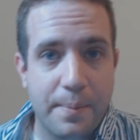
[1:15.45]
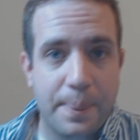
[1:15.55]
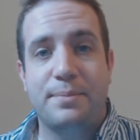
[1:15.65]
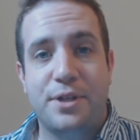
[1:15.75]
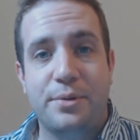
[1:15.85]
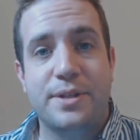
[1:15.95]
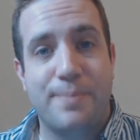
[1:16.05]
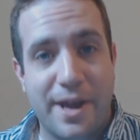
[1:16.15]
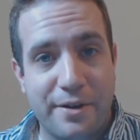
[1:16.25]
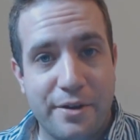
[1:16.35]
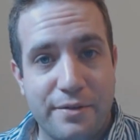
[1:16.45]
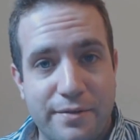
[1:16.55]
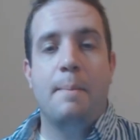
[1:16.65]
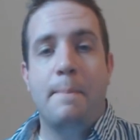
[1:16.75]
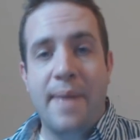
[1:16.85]
Step 2 is Manicure.
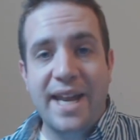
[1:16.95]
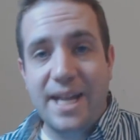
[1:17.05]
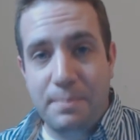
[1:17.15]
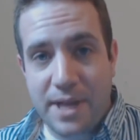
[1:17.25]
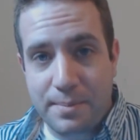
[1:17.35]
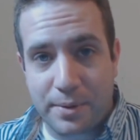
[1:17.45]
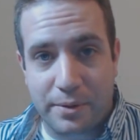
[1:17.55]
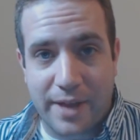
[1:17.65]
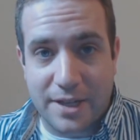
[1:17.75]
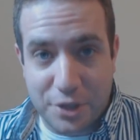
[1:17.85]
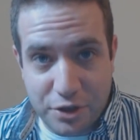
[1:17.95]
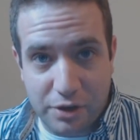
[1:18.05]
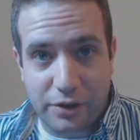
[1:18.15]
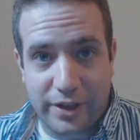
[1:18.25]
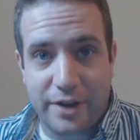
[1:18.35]
Many people that
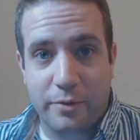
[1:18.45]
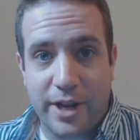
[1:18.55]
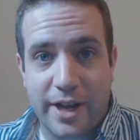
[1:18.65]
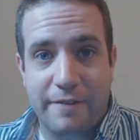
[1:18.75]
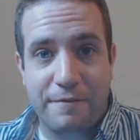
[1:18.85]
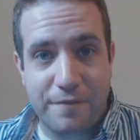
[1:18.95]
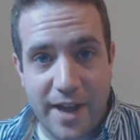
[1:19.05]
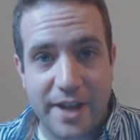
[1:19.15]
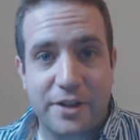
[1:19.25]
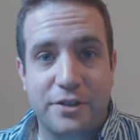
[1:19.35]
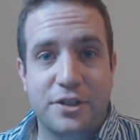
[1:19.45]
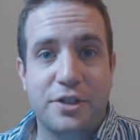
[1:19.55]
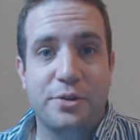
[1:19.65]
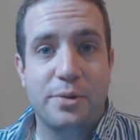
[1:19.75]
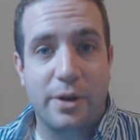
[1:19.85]
struggle in Arena fail
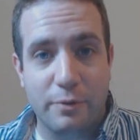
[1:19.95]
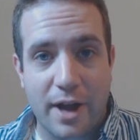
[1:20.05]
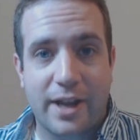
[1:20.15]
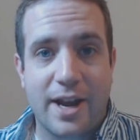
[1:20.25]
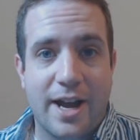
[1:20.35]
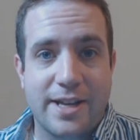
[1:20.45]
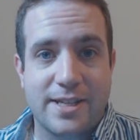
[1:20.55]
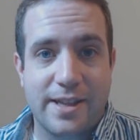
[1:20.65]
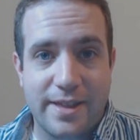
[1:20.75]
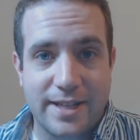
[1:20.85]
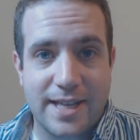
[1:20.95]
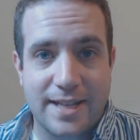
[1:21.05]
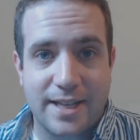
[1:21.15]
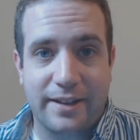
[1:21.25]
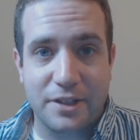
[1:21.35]
to recognize this
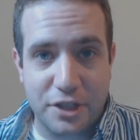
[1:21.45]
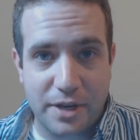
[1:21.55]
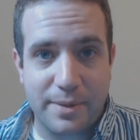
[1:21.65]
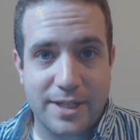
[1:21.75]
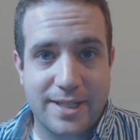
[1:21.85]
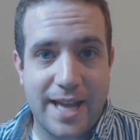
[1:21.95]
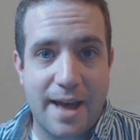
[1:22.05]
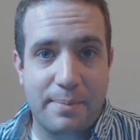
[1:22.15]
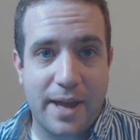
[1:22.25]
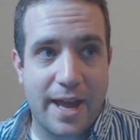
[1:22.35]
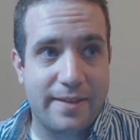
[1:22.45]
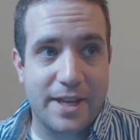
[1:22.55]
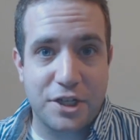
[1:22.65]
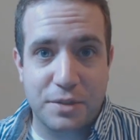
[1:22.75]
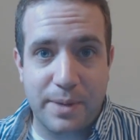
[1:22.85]
as a legitimate step, and
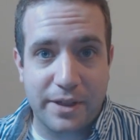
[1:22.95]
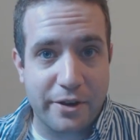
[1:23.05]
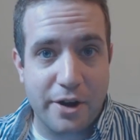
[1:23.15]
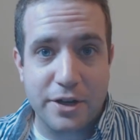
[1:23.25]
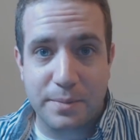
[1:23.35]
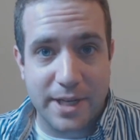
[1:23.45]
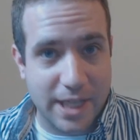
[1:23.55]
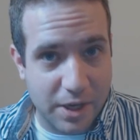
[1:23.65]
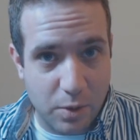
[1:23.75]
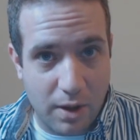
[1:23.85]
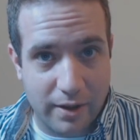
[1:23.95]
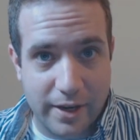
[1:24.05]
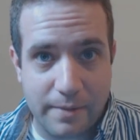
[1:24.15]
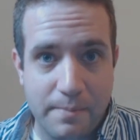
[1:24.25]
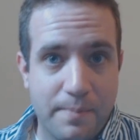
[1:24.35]
they just pick their cards based on quality.